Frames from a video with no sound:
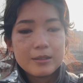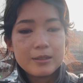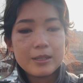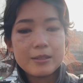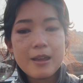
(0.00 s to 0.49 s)

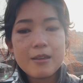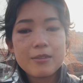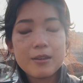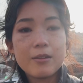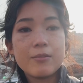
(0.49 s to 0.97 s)
the
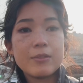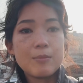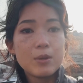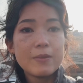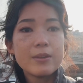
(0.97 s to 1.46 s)
death of the
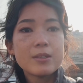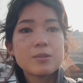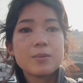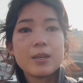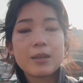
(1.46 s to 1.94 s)
previous
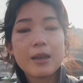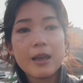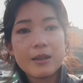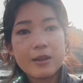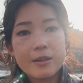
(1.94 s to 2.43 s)
week
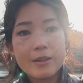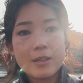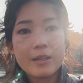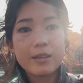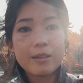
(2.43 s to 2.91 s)
and
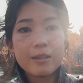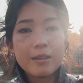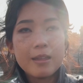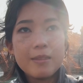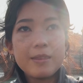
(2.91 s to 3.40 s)
honoring
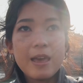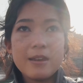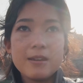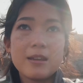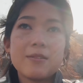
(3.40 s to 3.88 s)
the
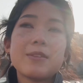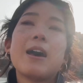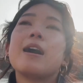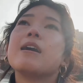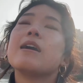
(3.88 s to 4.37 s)
ending of
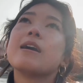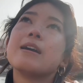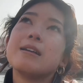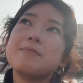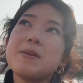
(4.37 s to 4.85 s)
that
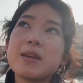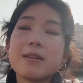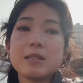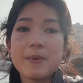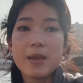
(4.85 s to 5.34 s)
and
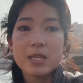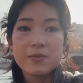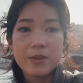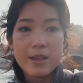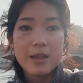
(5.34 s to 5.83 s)
making space
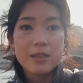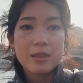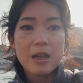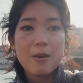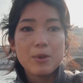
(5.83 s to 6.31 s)
for like
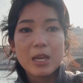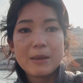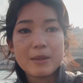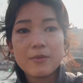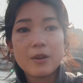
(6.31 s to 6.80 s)
the week
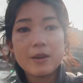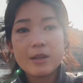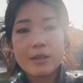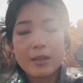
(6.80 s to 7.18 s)
coming forward.